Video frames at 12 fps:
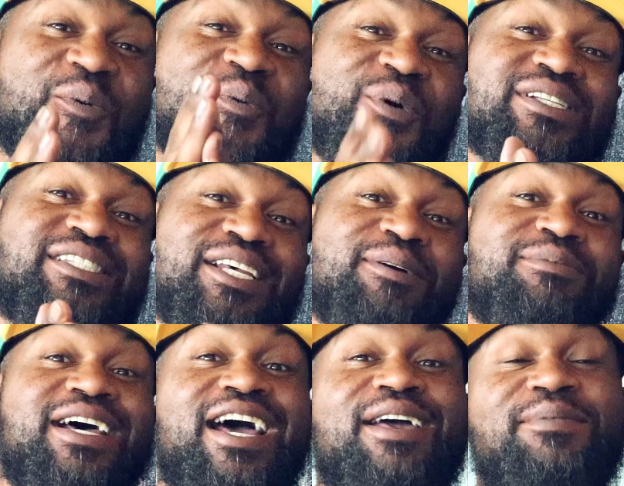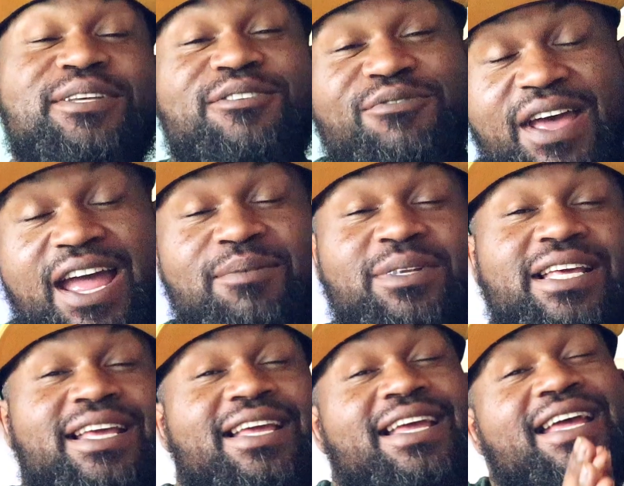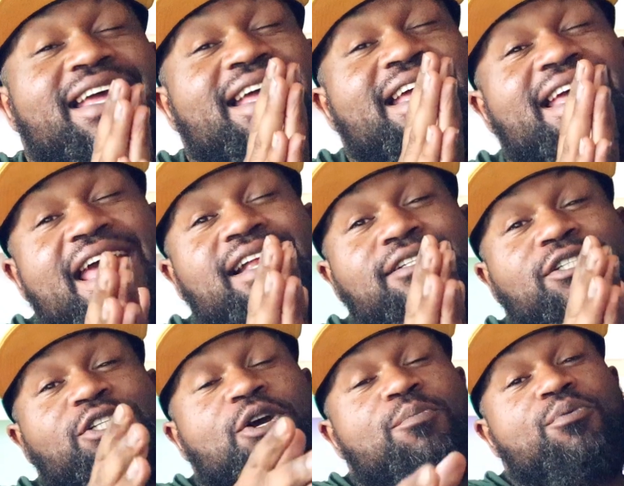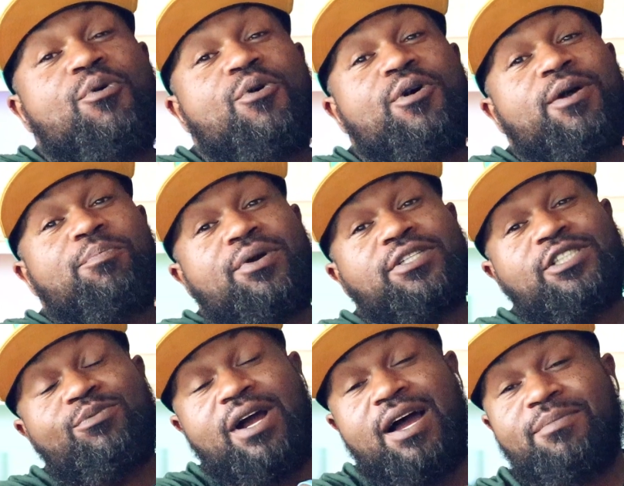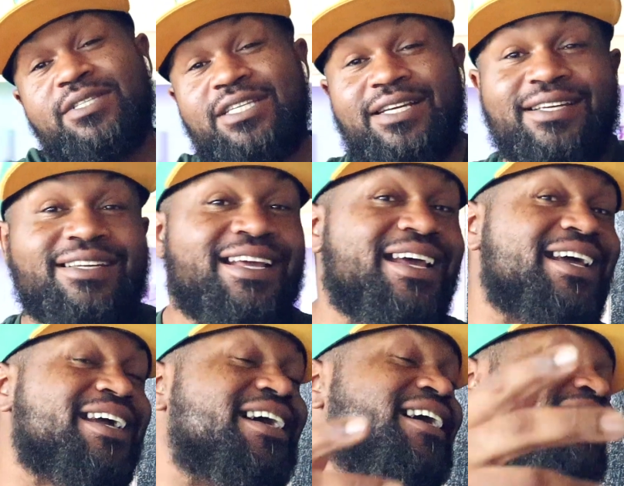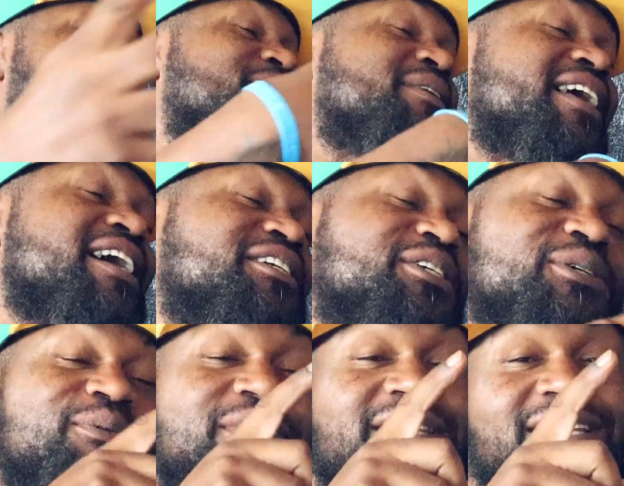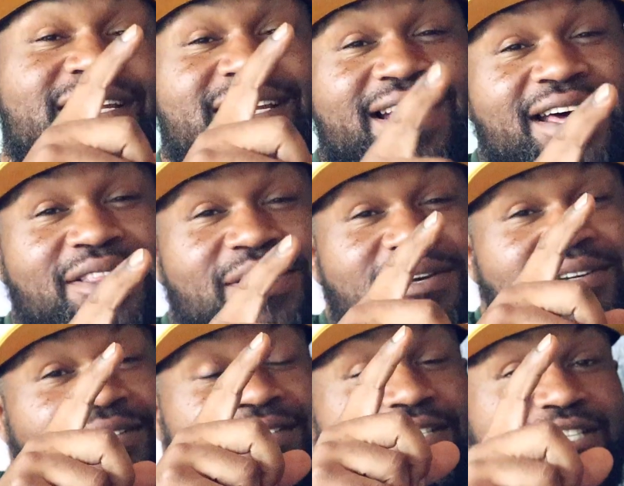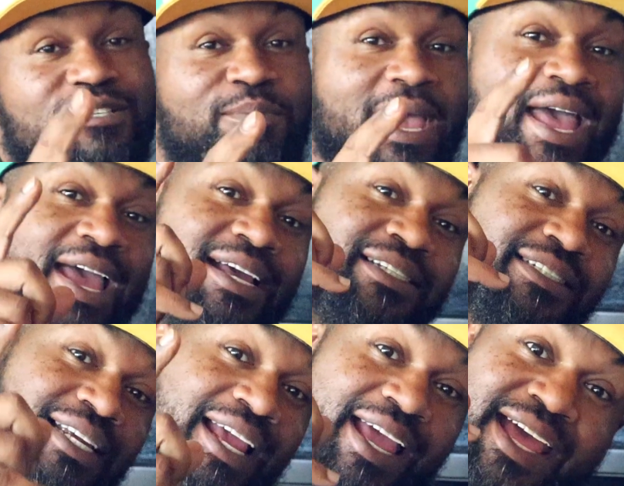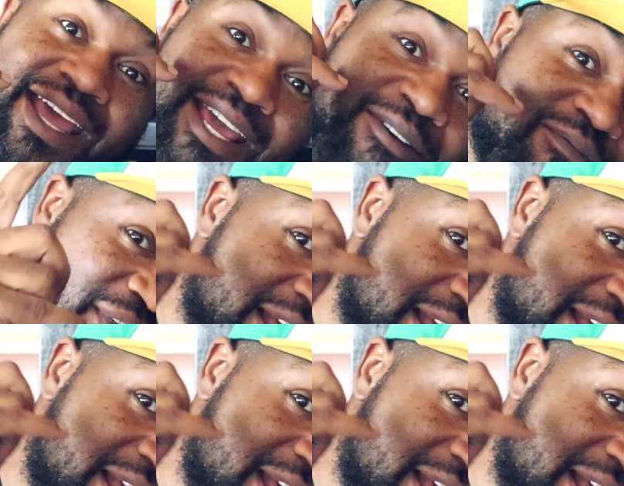What's up, DiaBEAST family? It's your boy, Percy Robinson, coming at you with another smash hit